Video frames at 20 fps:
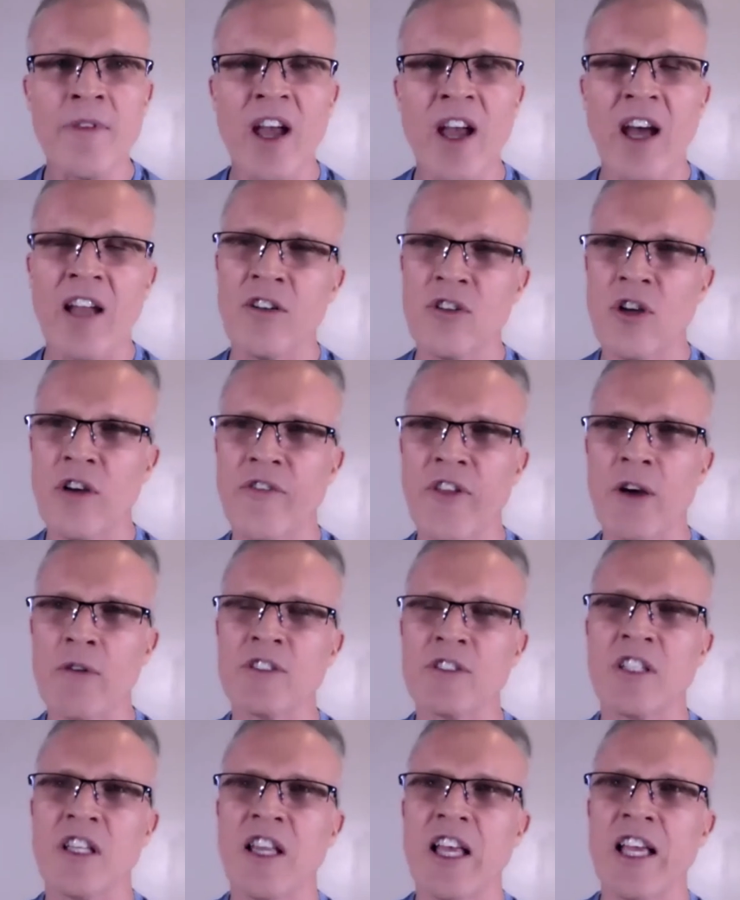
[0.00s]
I don't know if that
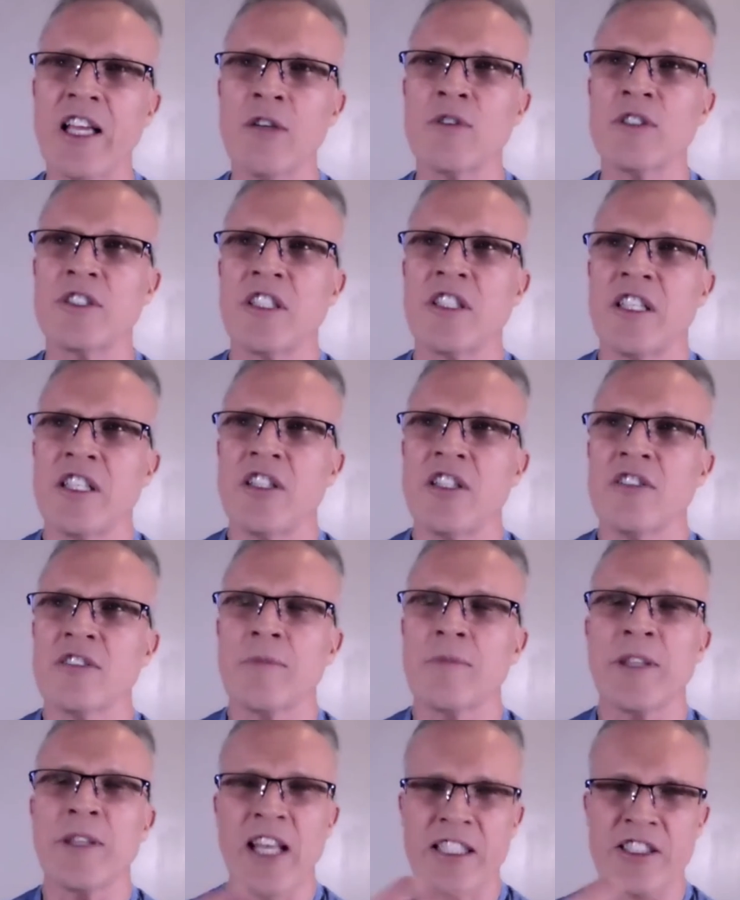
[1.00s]
was the language that he used,
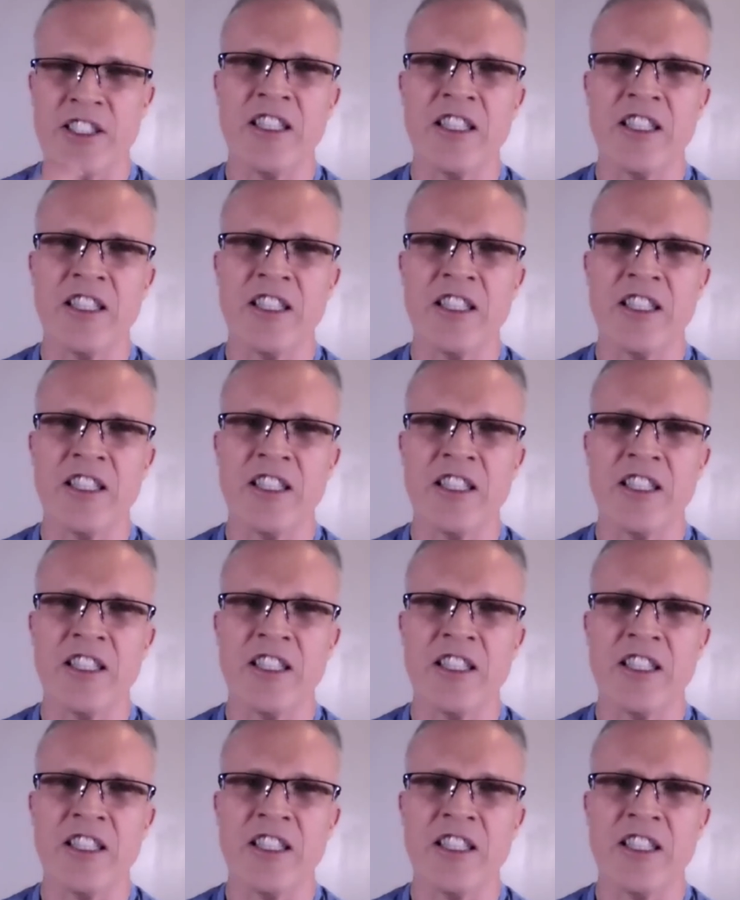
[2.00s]
but that's,